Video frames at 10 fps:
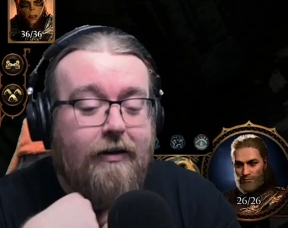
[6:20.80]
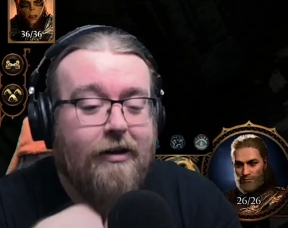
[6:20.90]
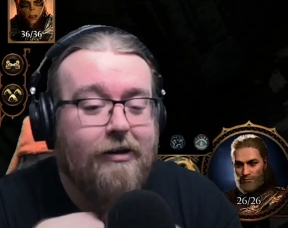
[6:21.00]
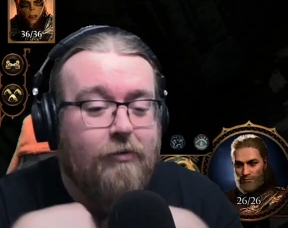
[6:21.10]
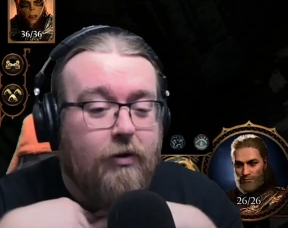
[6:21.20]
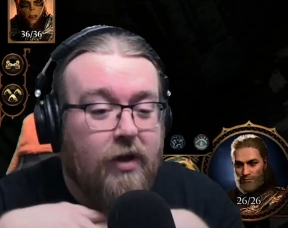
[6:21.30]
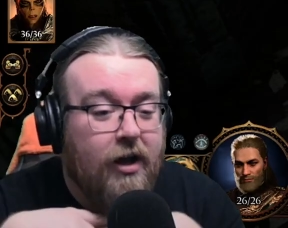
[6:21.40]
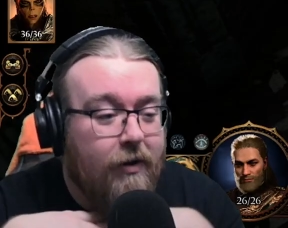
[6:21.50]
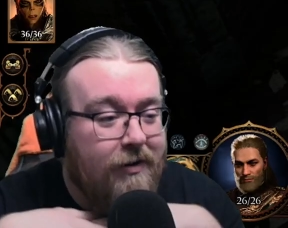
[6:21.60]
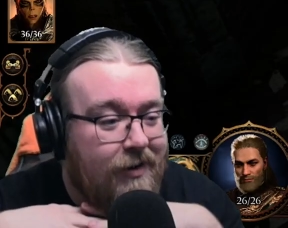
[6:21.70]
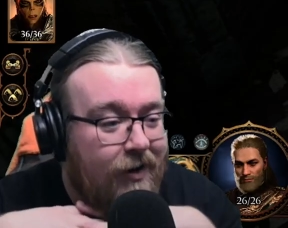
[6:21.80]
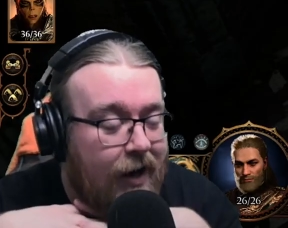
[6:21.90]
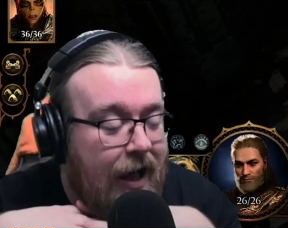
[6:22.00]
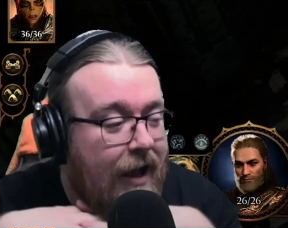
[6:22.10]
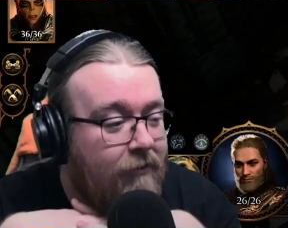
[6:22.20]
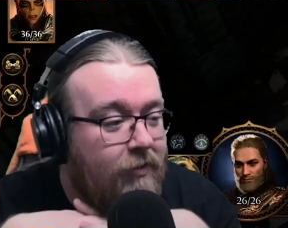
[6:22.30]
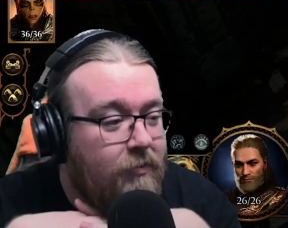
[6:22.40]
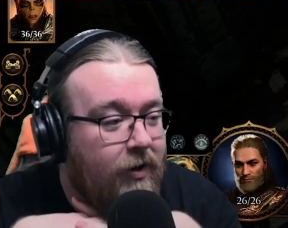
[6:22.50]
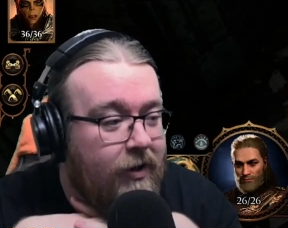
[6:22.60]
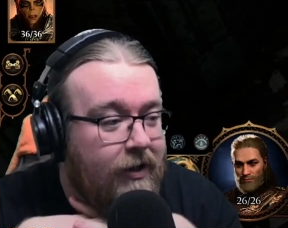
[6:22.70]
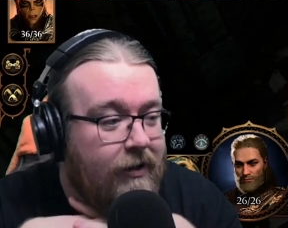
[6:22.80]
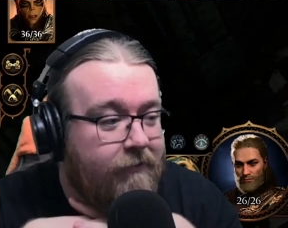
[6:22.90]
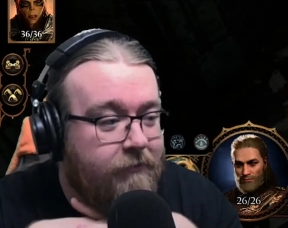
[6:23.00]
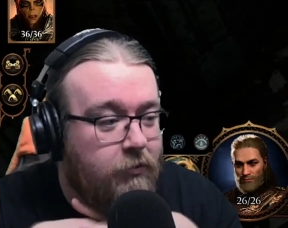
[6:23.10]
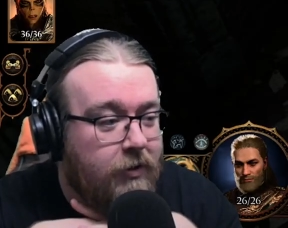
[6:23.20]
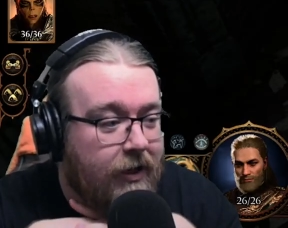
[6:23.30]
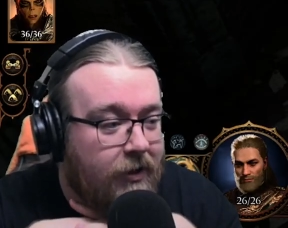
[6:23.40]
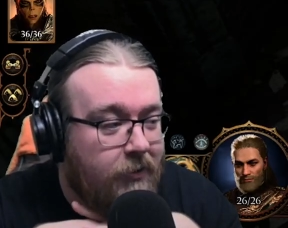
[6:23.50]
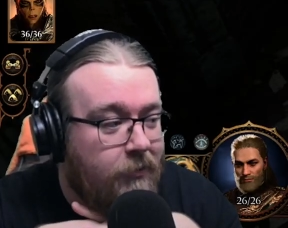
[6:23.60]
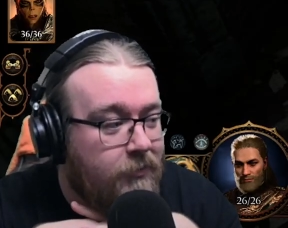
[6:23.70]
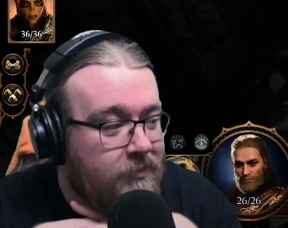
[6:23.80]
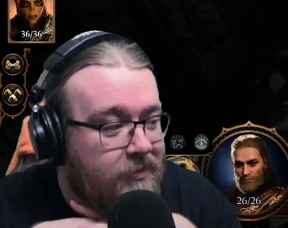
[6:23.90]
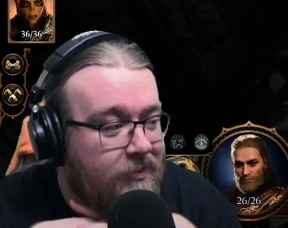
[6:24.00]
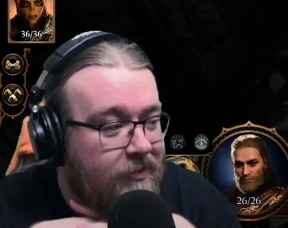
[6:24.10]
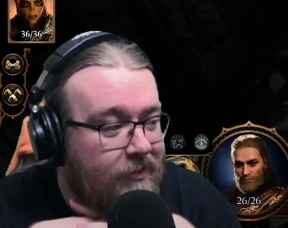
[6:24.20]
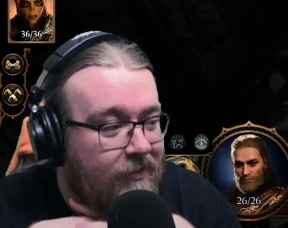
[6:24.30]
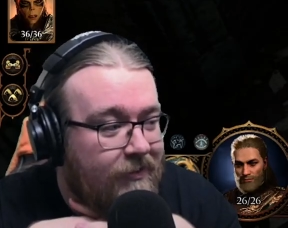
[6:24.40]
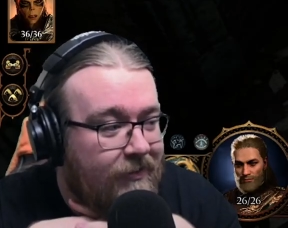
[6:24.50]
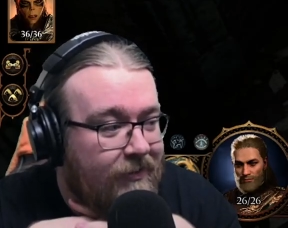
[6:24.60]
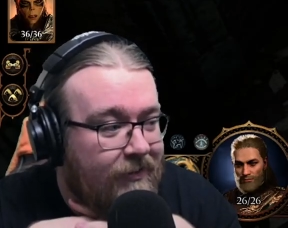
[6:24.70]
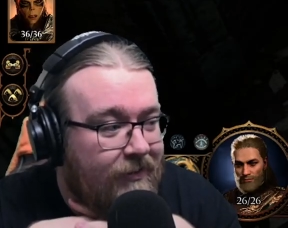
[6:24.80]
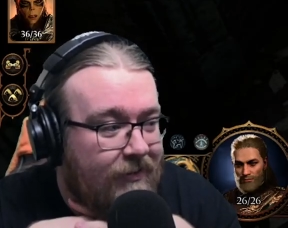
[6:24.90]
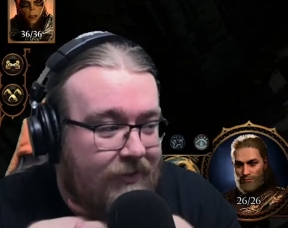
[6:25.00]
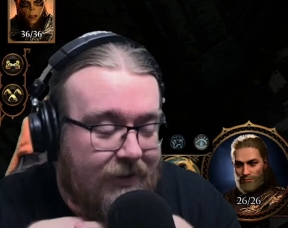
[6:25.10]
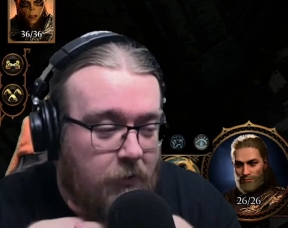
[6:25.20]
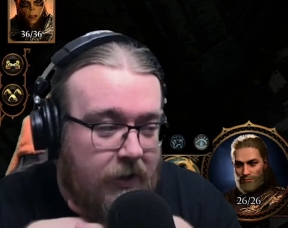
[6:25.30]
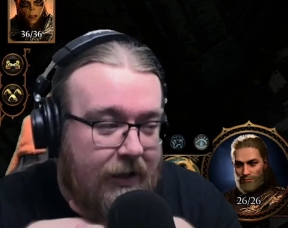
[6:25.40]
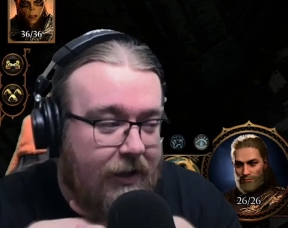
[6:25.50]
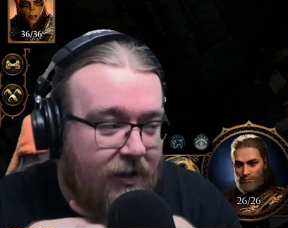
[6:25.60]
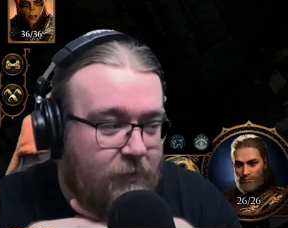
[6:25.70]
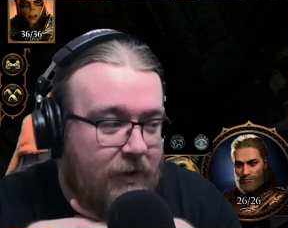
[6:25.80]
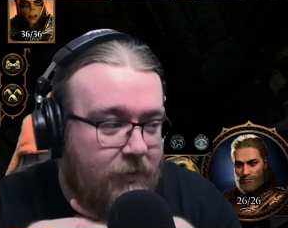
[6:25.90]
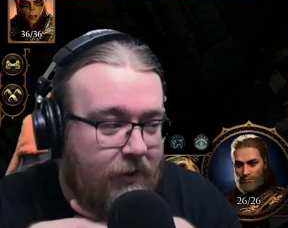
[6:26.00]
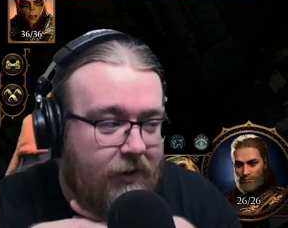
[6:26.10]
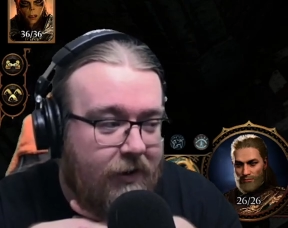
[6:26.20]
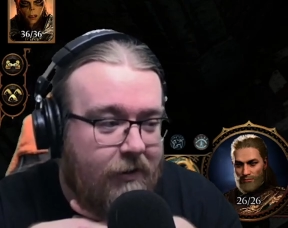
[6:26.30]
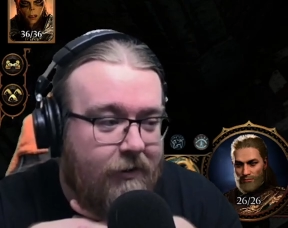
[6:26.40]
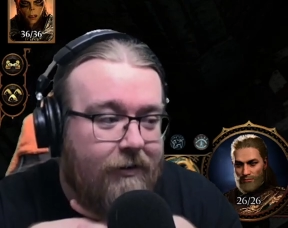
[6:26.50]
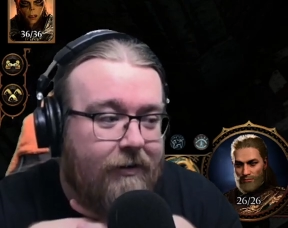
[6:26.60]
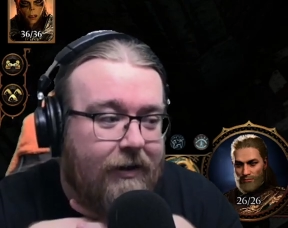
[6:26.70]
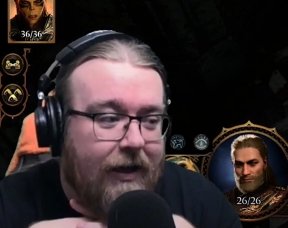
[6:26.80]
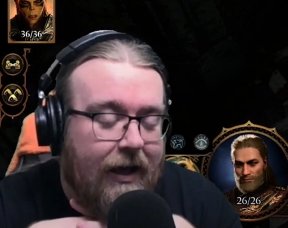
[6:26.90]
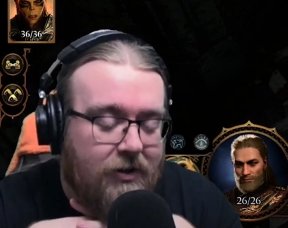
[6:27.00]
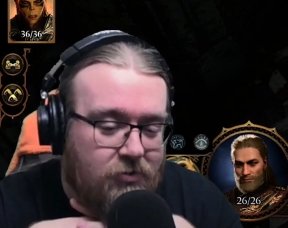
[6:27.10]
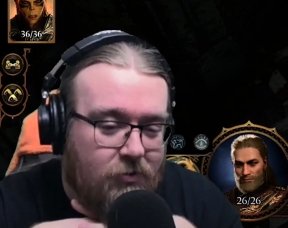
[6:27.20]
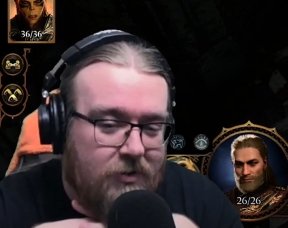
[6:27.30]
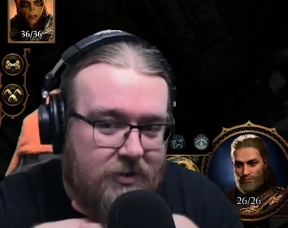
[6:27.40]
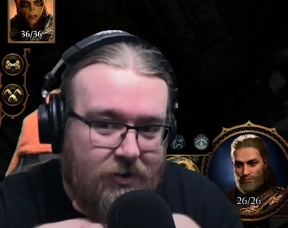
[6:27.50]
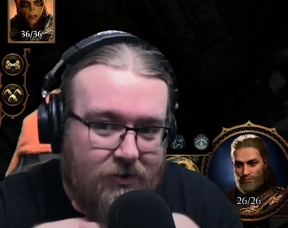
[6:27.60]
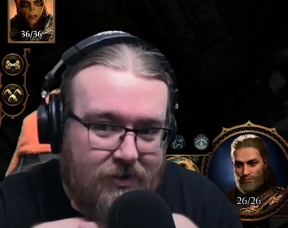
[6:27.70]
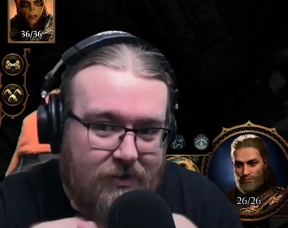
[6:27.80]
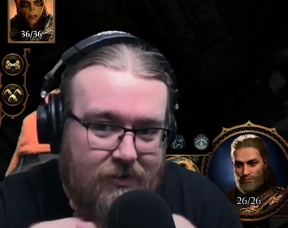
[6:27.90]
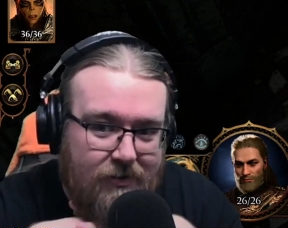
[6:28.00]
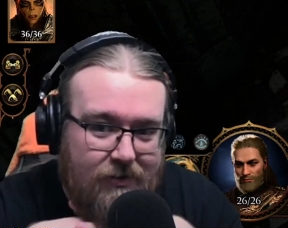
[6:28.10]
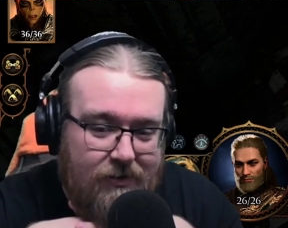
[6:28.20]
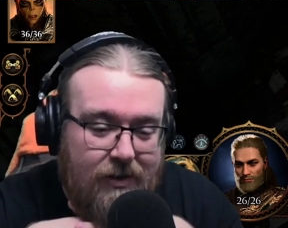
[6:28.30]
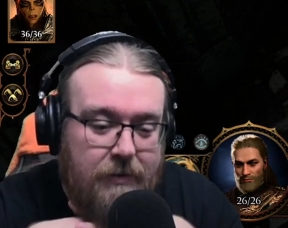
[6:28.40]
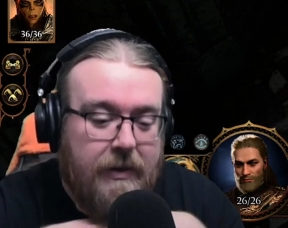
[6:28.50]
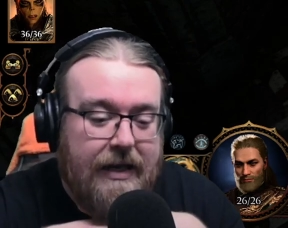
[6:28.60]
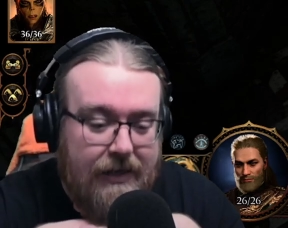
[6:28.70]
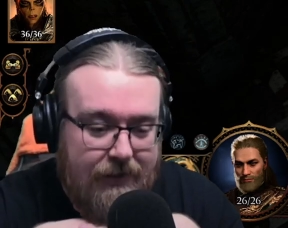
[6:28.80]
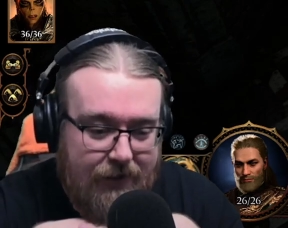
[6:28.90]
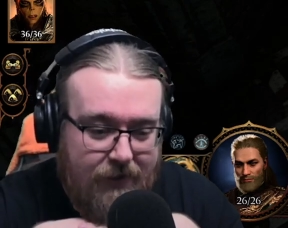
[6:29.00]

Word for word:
Speaker 1: When we go out here, everybody fucking knows that we killed people in here and turns on us immediately.